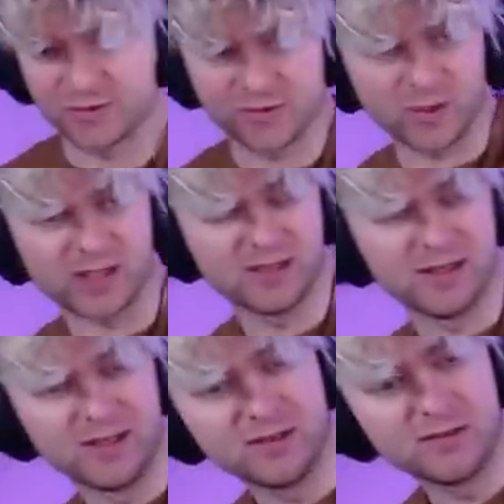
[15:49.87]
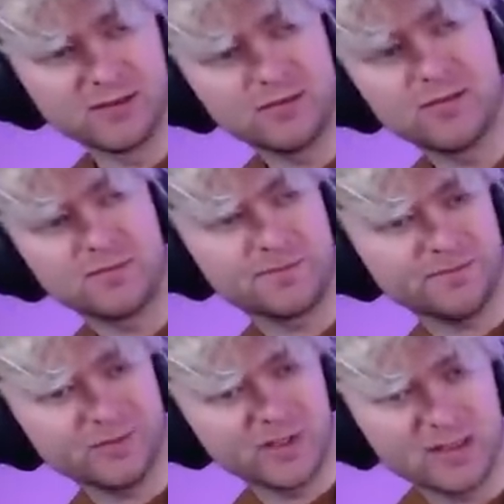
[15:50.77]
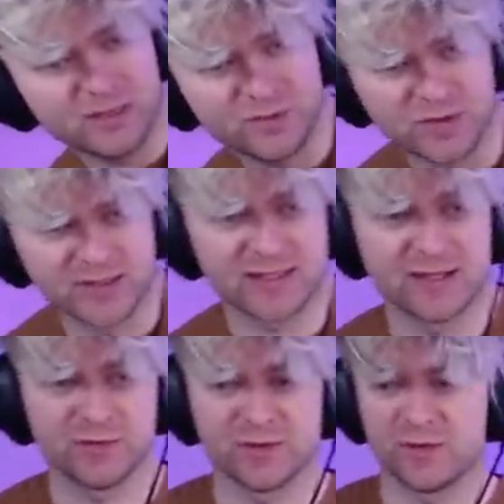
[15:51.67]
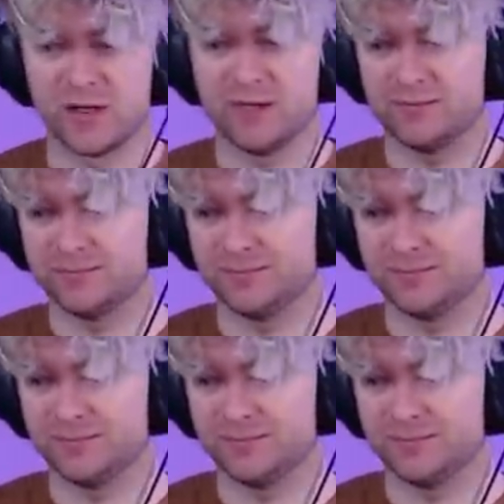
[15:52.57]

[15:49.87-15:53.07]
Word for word: square. It controls the central square.